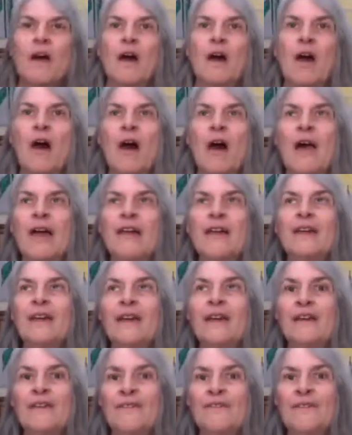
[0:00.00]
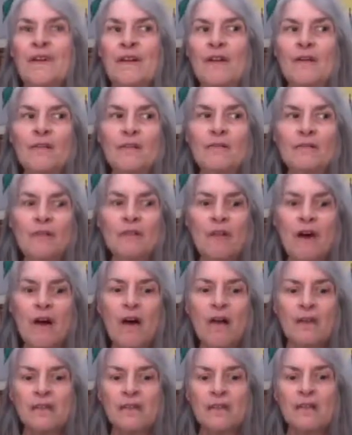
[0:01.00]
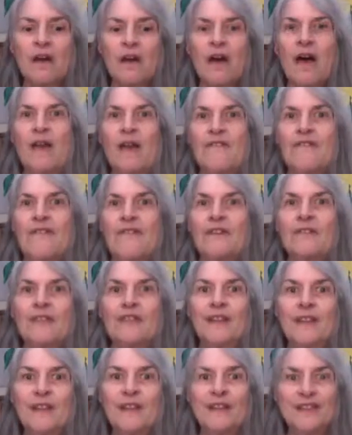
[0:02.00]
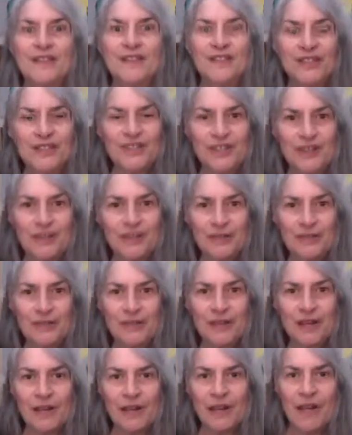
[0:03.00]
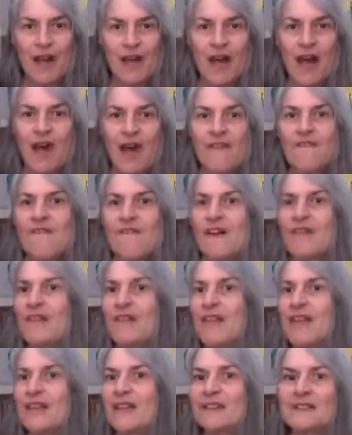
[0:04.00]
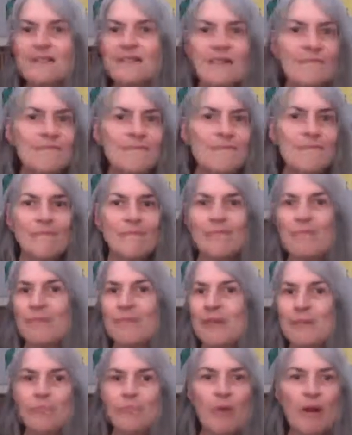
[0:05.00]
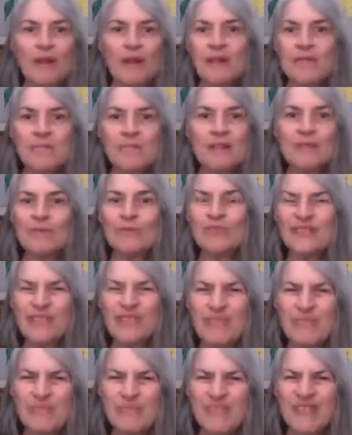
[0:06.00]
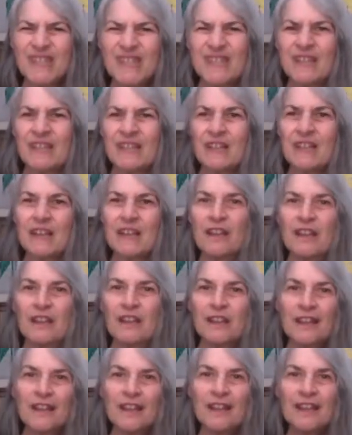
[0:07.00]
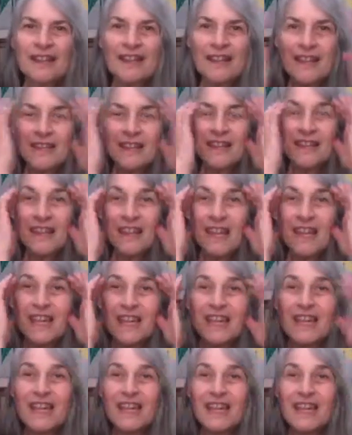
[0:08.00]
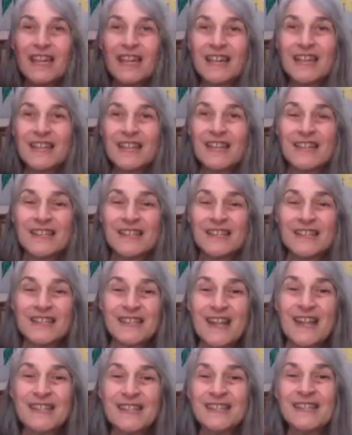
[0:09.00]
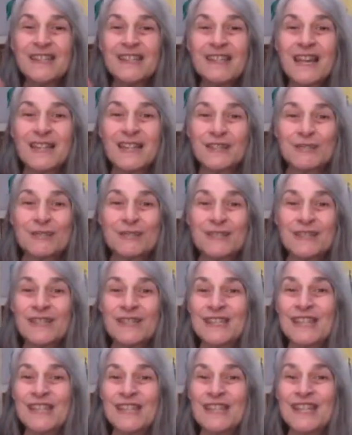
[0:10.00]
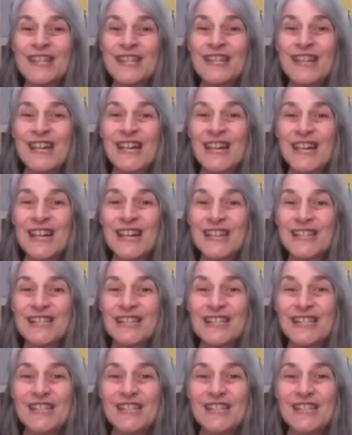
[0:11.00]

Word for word: I felt lost. I felt jittery. I felt like some big part of me was missing. That's like, that's nuts, and that's what an addiction is.